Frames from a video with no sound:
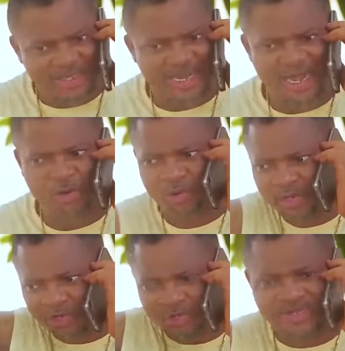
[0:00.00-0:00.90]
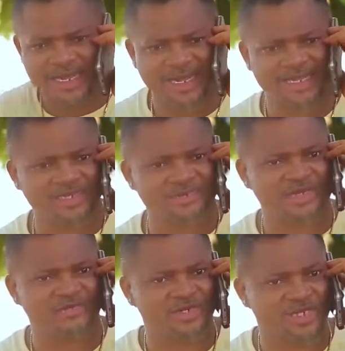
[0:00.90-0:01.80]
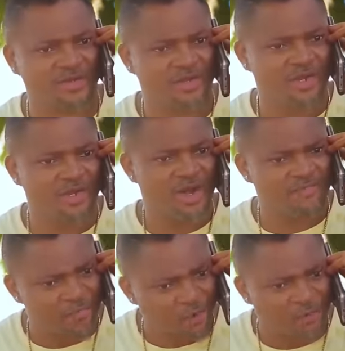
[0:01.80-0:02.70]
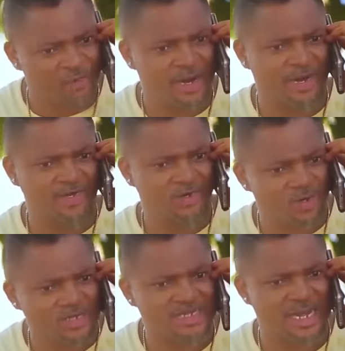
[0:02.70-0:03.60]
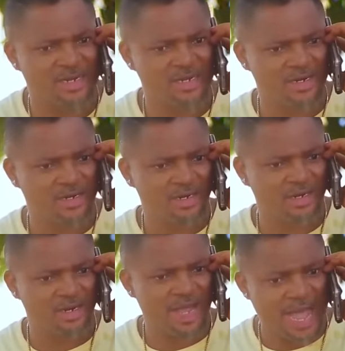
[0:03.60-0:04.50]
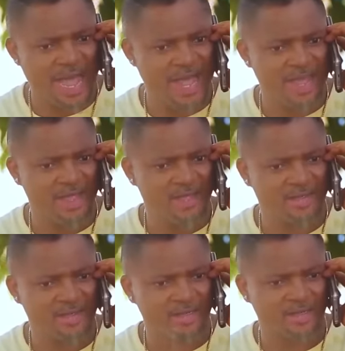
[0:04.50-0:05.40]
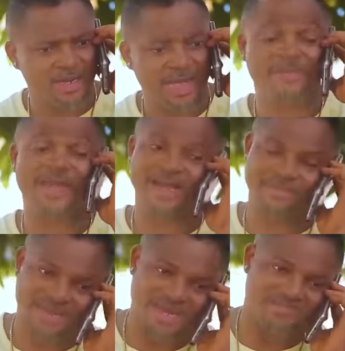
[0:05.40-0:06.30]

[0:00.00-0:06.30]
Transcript: Can't like, how can they use leg of this place for the town? I fuck up now. You don't understand. I beg.